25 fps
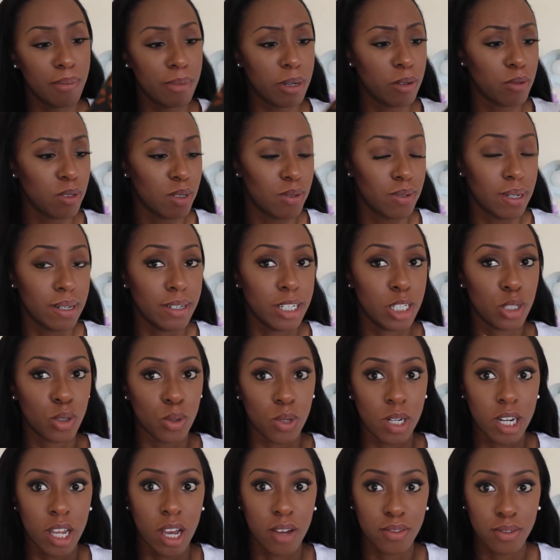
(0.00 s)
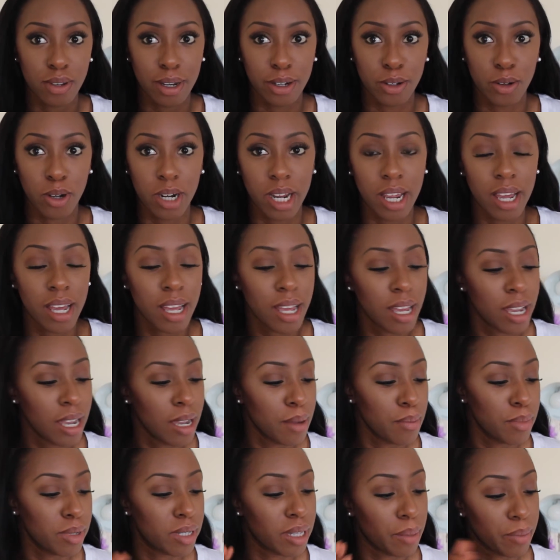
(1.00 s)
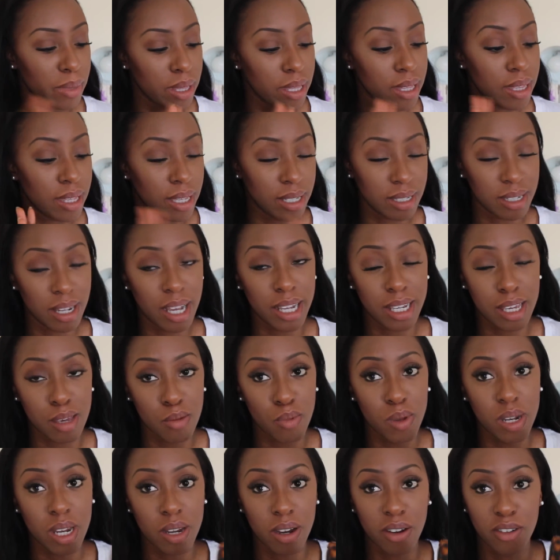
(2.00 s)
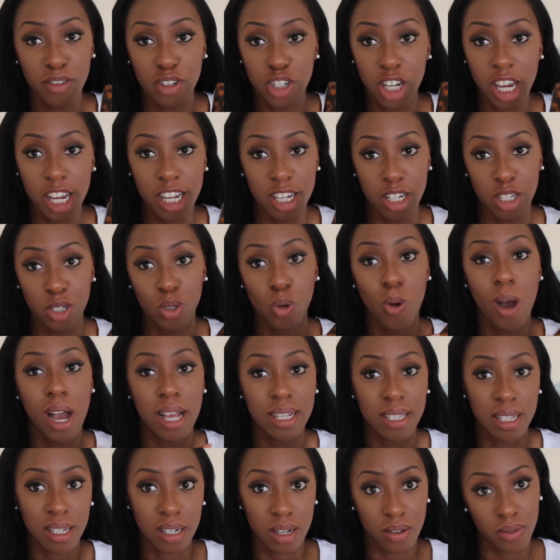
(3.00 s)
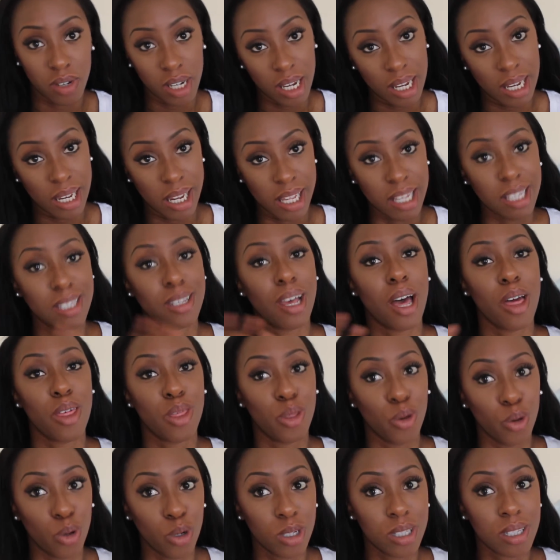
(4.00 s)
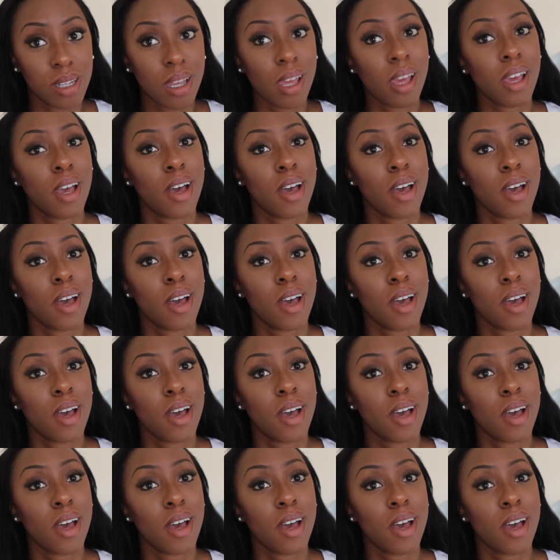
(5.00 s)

It was very shortly after I got it. But some of the things that I keep in here have changed quite significantly. So I thought,